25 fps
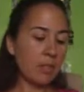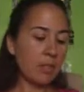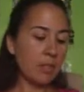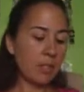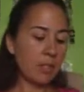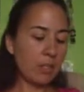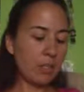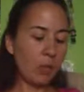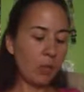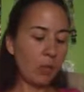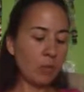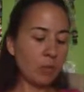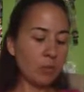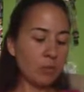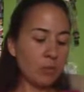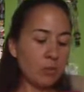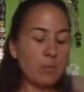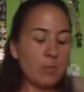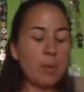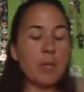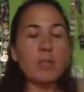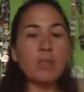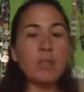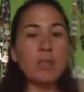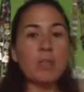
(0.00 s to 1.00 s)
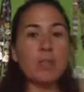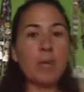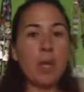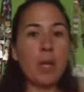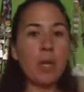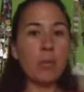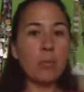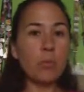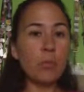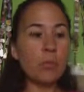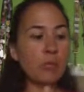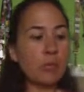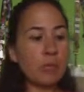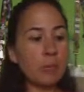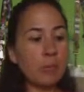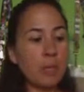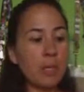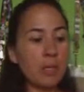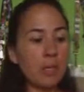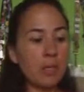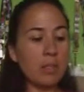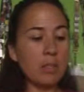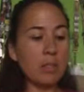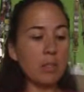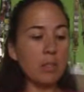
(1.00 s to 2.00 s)
and I'll specify which
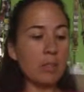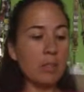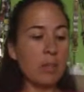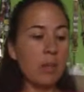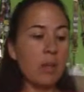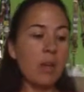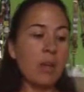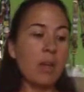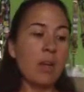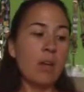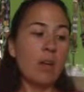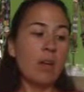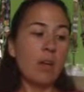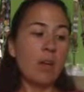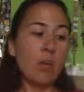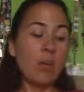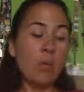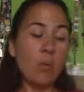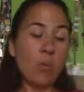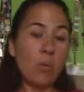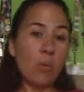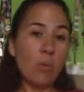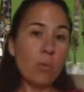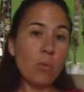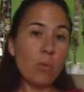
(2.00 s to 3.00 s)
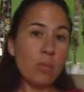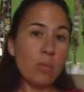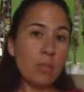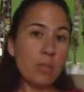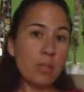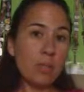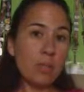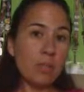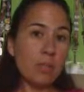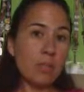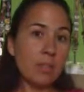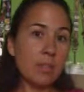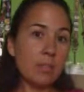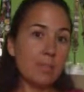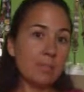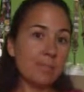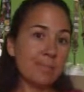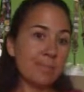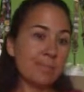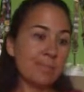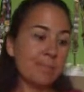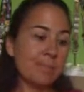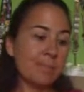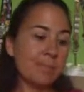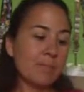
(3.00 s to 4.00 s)
pin, or
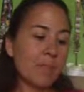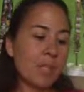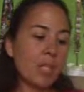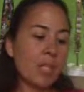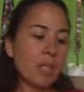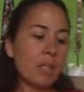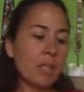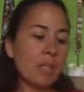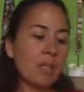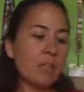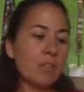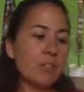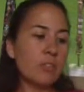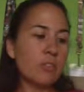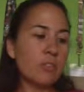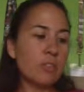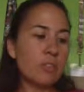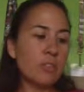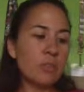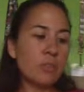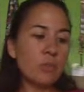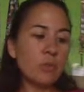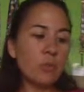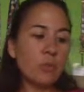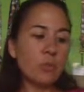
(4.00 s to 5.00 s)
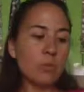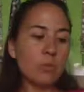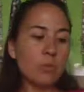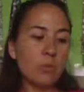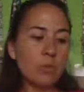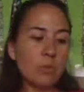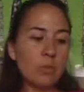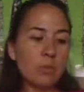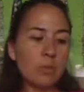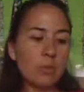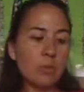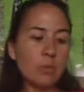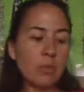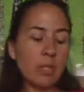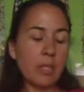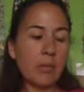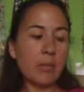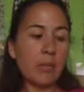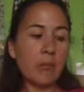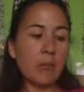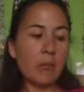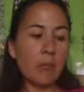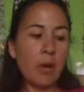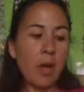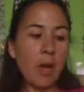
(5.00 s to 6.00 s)
I could just do like
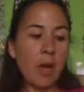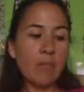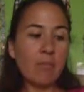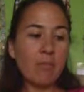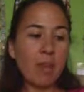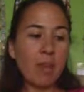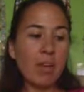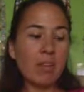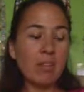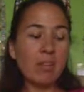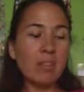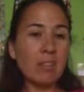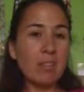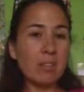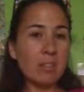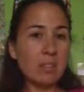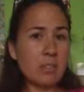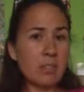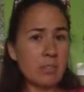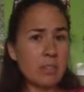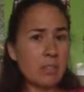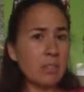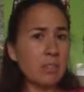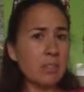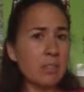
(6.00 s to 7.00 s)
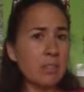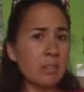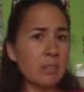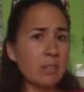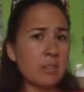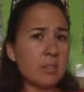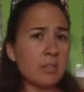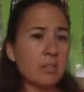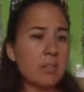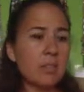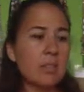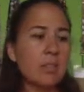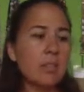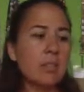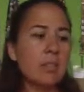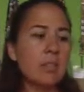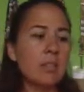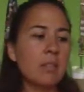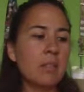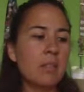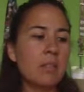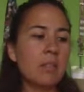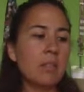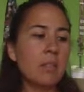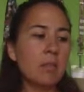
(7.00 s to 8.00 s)
five out of the six
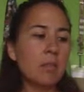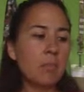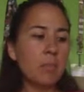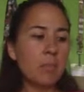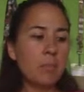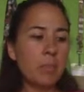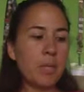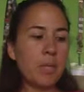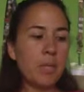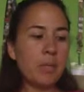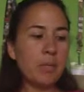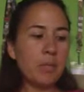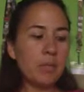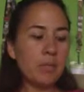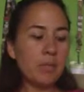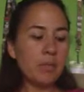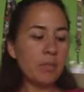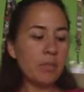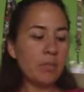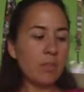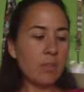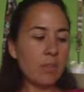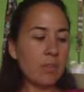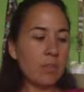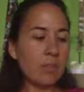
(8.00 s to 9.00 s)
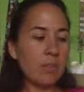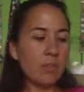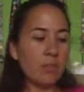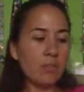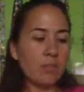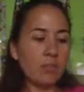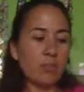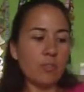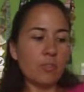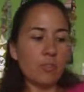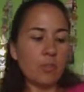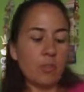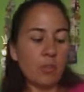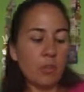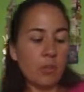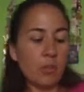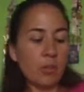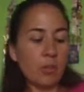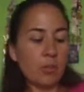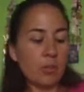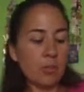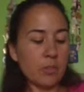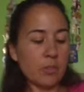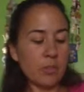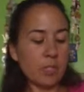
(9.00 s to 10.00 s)
pins and then just do
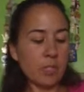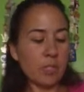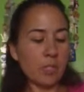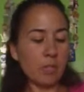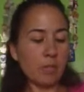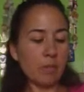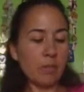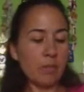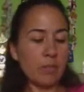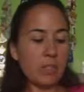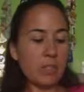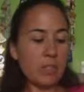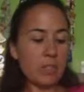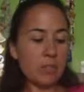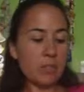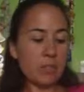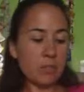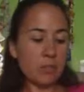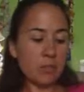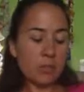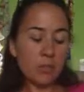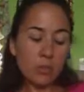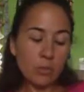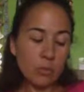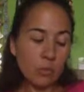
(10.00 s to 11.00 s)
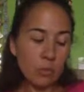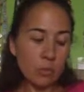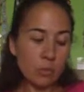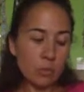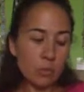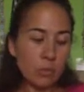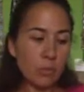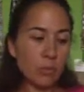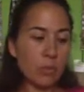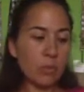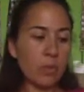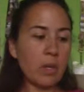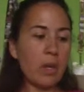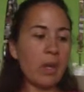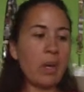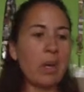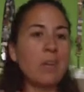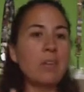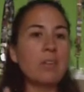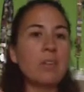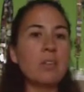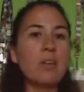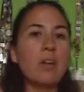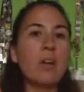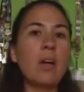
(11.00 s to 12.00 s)
another set of these two. I
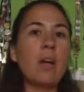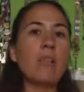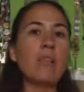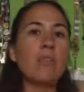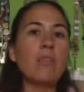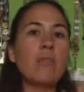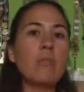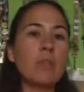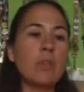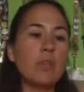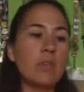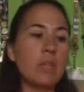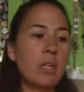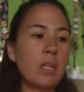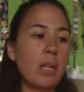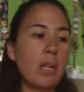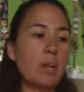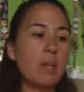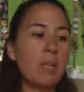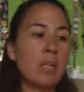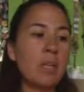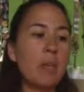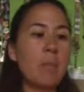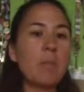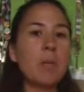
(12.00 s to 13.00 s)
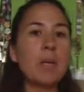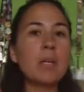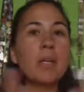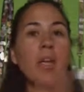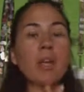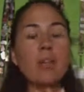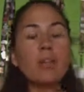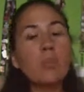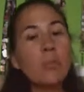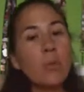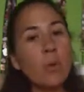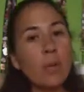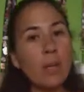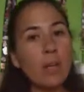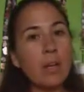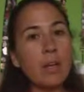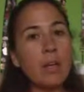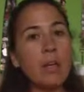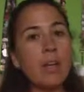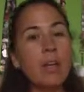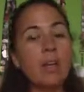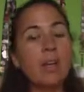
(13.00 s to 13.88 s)
don't know. I haven't figured it out yet, but guess what?